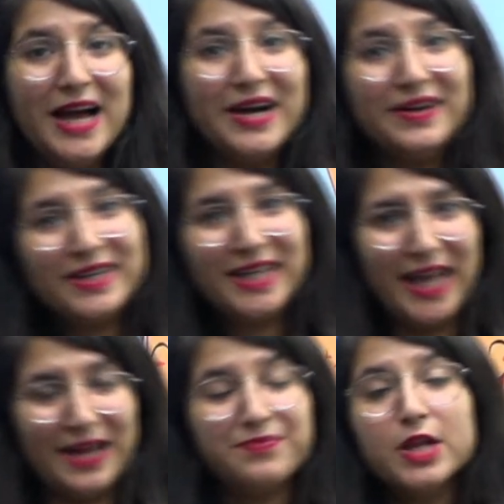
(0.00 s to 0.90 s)

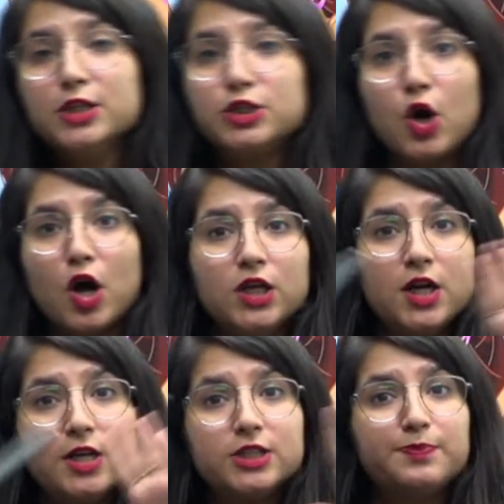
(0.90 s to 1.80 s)
Okay, so on
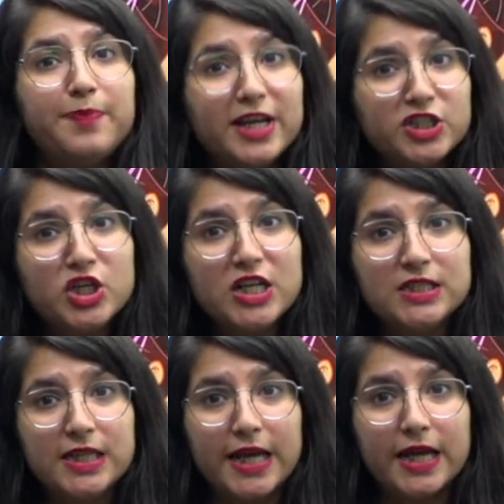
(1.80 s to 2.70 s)
her special
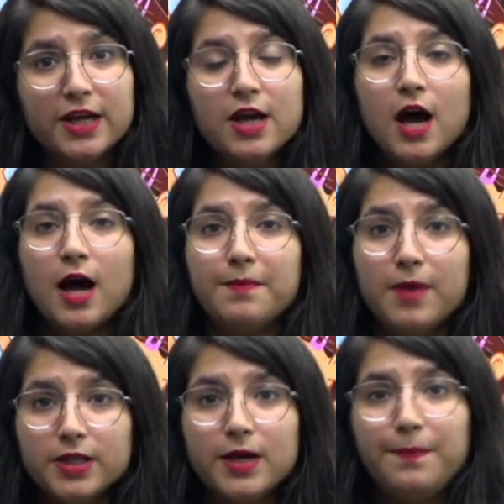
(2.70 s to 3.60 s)
day, her
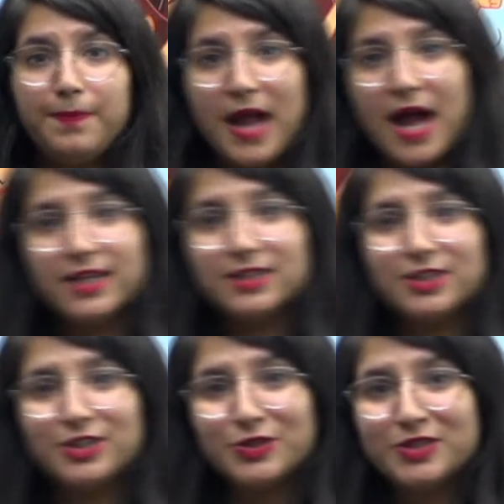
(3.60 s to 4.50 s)
mother plans
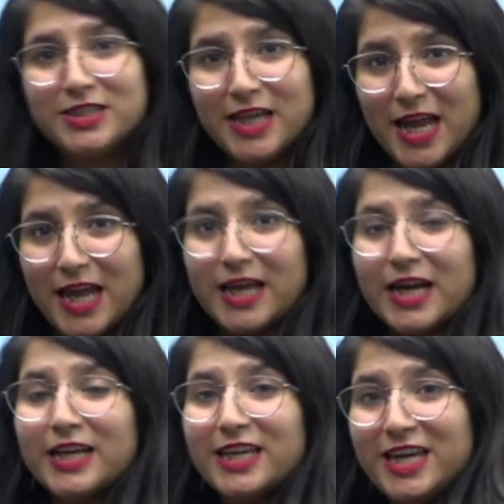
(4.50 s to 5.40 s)
to take
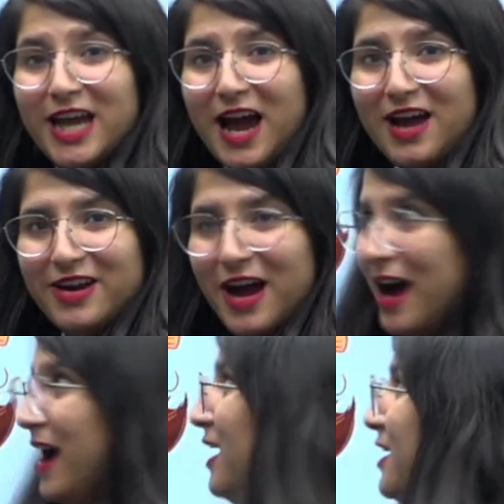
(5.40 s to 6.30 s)
Kiara
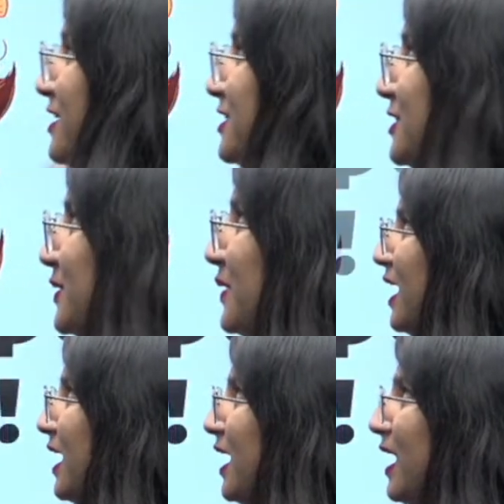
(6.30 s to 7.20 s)
to
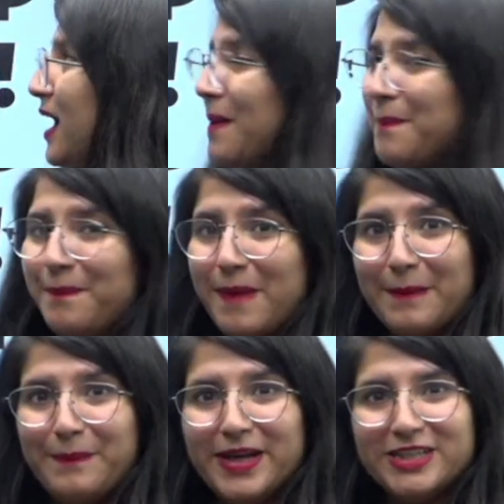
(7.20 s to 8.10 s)
a
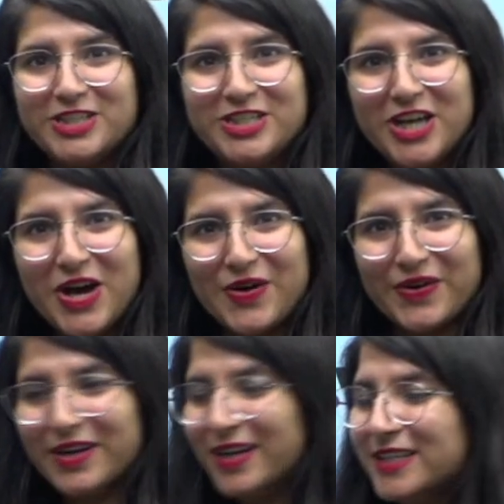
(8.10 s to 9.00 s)
puppet show.
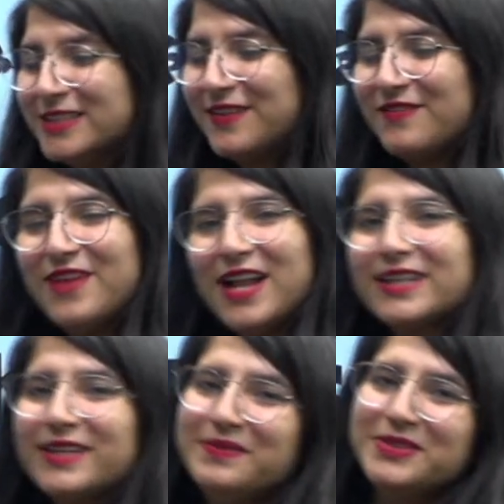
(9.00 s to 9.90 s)
So
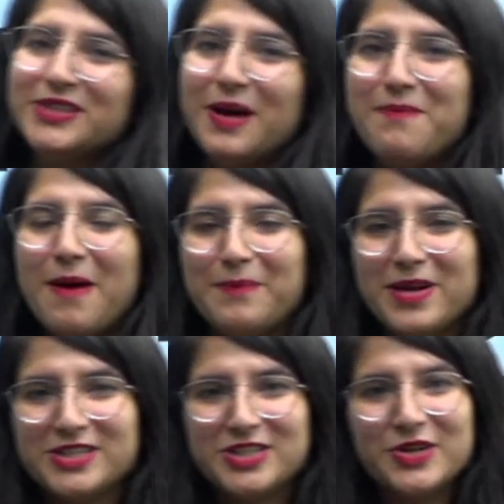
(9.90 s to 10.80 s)
welcome to the
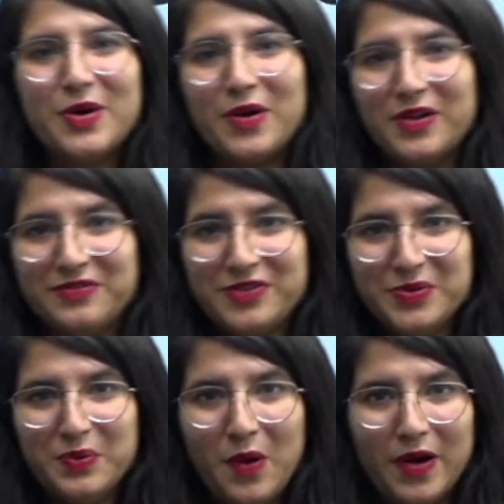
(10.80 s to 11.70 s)
puppet show, all of you
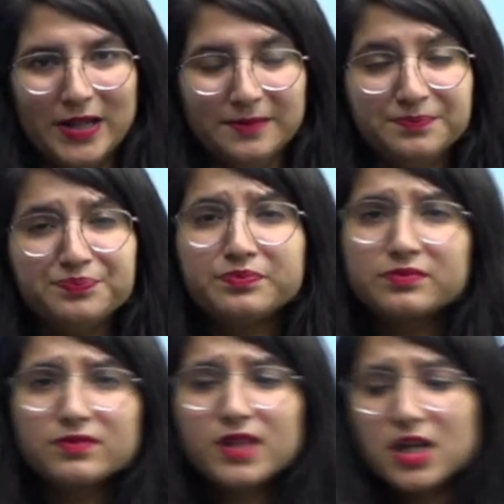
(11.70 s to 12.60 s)
all.
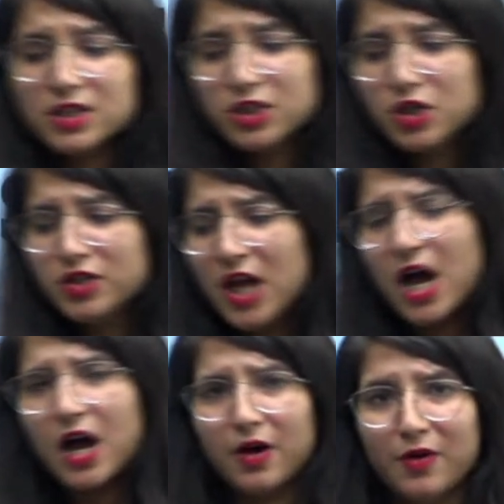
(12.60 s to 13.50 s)
So
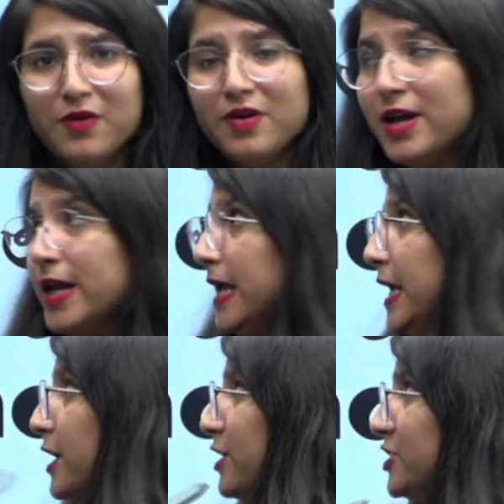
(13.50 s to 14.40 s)
now,
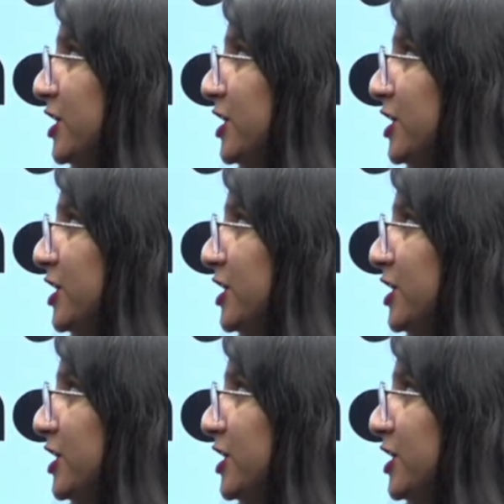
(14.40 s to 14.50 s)
here she